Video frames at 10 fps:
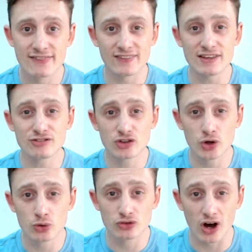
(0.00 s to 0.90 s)
These
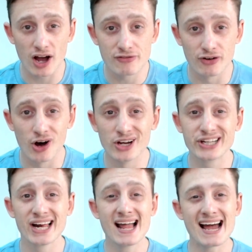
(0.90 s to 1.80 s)
two
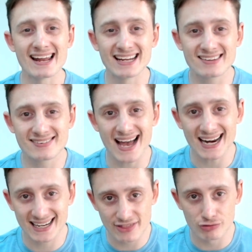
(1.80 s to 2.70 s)
diverge, and
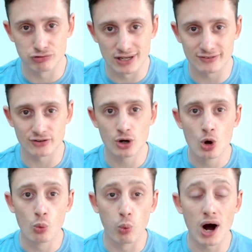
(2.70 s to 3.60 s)
exactly the reason
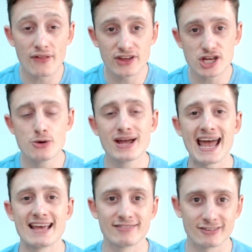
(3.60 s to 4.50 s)
why the
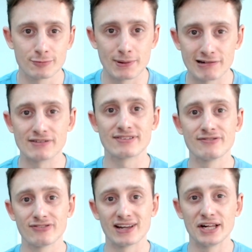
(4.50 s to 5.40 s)
UK is experiencing
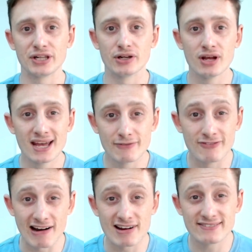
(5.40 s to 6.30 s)
inflation
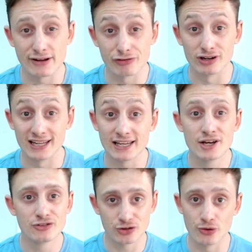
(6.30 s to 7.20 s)
very
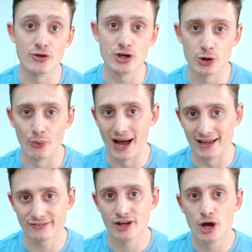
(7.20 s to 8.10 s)
differently to the
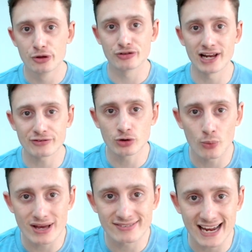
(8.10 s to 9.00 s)
US. So let's not
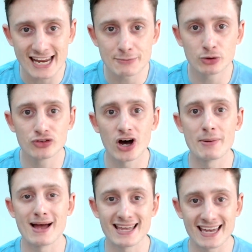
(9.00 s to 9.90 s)
waste any more time
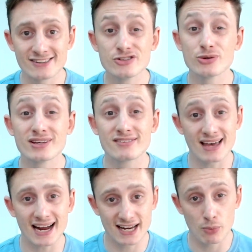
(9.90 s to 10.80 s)
and get into
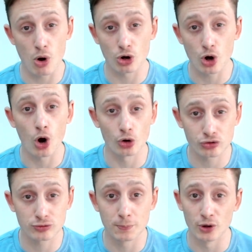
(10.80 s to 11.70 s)
exactly what
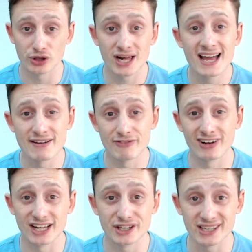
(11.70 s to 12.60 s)
cost push
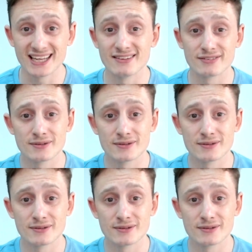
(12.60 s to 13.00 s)
inflation is.